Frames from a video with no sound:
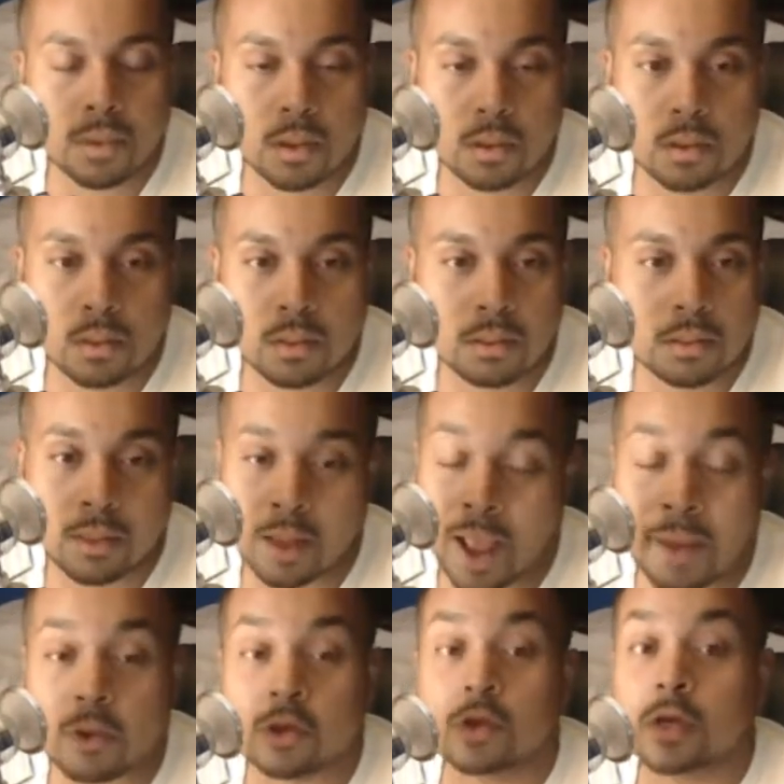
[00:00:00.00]
Hype Brothers looked
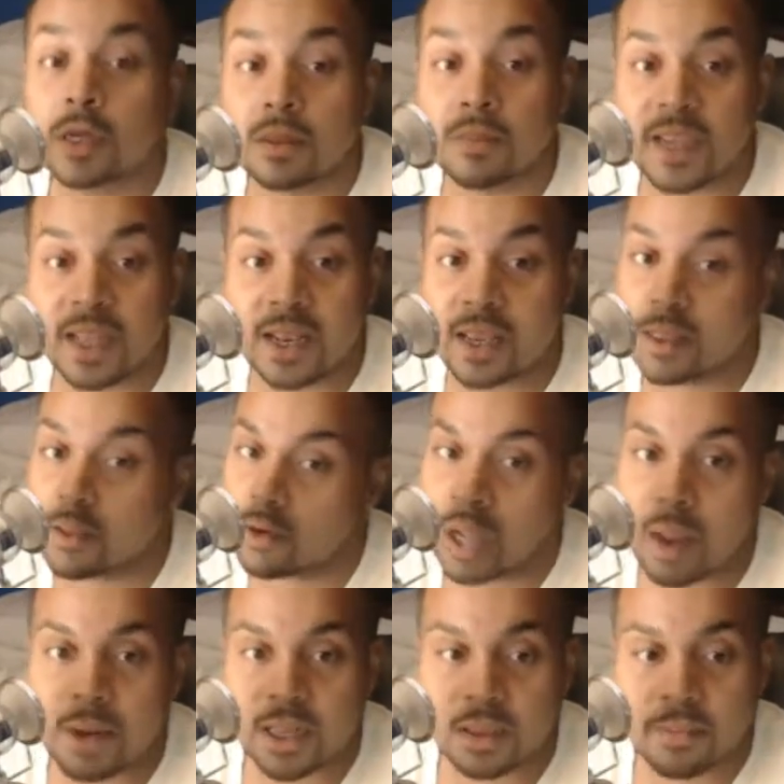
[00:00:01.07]
good in the beginning. They're dominating the
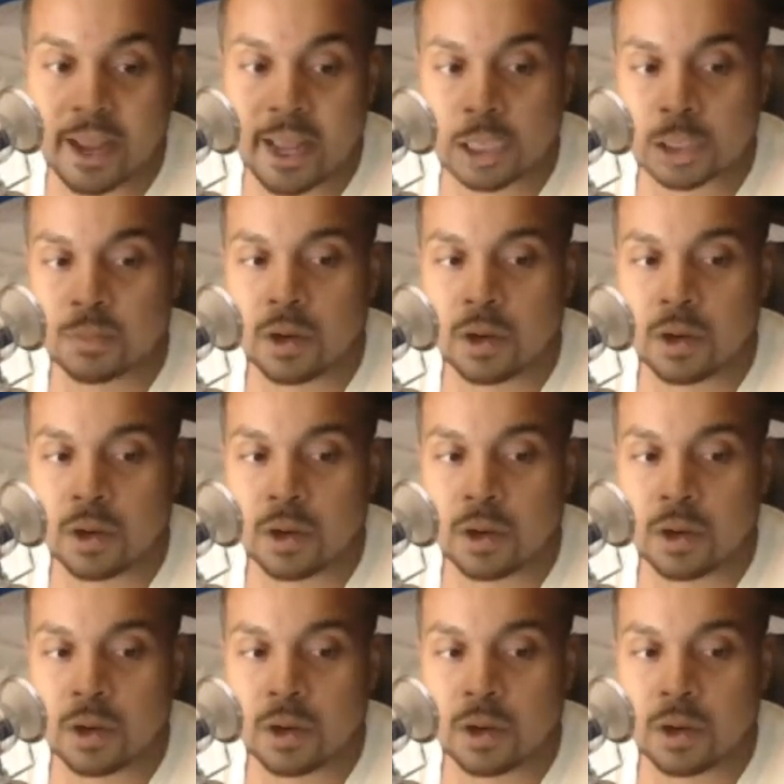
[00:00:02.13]
match, but